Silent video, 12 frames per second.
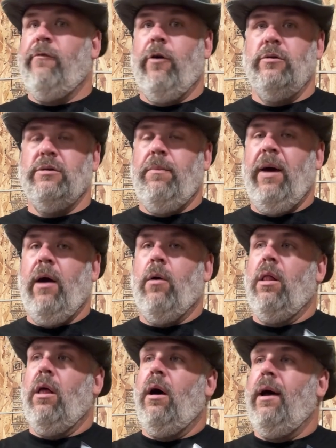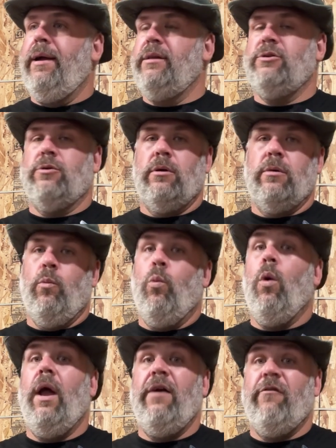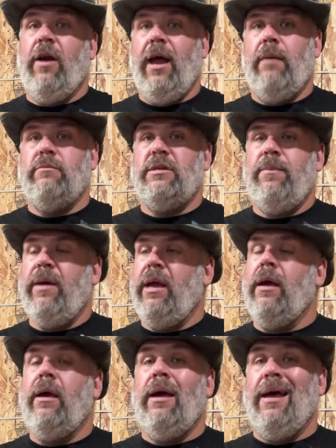frozen power lines or whatever it happens to be,